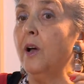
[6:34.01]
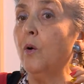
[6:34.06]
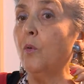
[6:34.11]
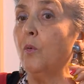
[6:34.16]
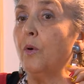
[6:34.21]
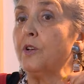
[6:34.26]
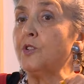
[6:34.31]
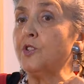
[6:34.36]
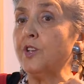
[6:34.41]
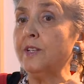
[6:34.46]

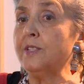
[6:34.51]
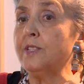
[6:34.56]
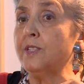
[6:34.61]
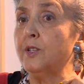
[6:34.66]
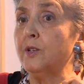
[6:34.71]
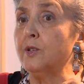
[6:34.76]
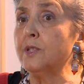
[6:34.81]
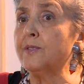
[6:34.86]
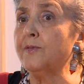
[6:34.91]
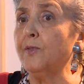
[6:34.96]
which is
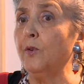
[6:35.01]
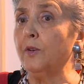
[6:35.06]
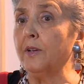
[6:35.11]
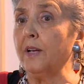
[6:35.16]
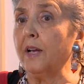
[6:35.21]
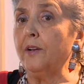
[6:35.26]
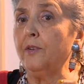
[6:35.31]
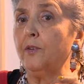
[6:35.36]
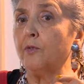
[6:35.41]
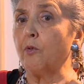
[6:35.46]
useful
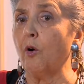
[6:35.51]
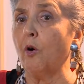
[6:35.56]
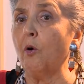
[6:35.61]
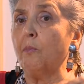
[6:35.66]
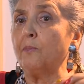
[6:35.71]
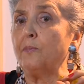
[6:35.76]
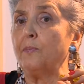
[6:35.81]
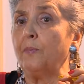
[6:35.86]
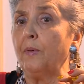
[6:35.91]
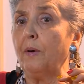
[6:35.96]
in
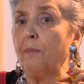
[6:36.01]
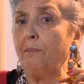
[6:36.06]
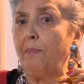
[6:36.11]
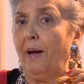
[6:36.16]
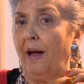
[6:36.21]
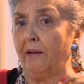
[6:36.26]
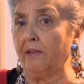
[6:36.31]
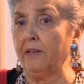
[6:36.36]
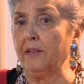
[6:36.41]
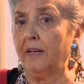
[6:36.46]

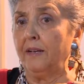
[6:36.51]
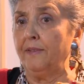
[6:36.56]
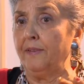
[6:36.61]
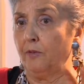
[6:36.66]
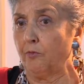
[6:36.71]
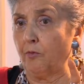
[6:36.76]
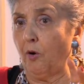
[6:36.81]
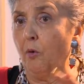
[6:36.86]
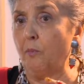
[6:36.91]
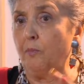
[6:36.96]
the
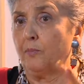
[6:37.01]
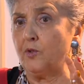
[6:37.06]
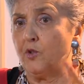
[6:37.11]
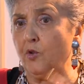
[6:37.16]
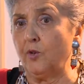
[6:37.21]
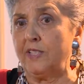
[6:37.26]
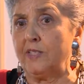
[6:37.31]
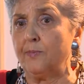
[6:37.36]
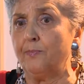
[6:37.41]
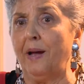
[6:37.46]
rope
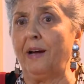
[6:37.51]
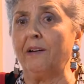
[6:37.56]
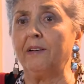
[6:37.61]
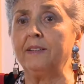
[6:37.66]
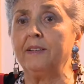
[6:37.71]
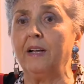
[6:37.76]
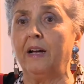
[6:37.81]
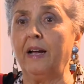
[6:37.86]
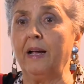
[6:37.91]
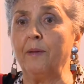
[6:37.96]
choice
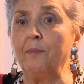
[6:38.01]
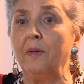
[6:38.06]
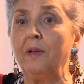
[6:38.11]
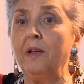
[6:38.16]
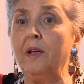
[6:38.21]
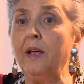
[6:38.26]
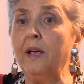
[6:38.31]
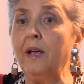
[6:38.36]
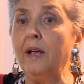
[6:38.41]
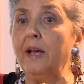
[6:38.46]
paradigm
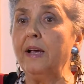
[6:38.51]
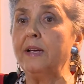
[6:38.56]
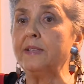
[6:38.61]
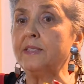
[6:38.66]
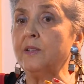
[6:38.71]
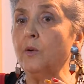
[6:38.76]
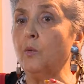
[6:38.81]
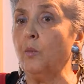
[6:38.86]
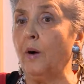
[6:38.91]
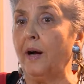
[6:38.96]
is
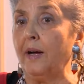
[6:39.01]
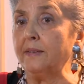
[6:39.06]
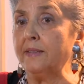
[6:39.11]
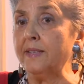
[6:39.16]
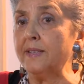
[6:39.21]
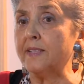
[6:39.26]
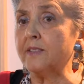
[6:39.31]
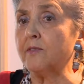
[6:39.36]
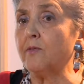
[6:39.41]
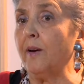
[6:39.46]
the one
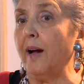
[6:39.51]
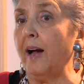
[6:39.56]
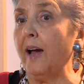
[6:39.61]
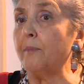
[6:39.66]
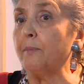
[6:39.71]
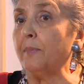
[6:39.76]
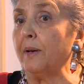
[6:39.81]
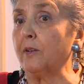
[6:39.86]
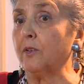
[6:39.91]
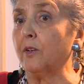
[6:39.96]

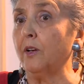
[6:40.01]
described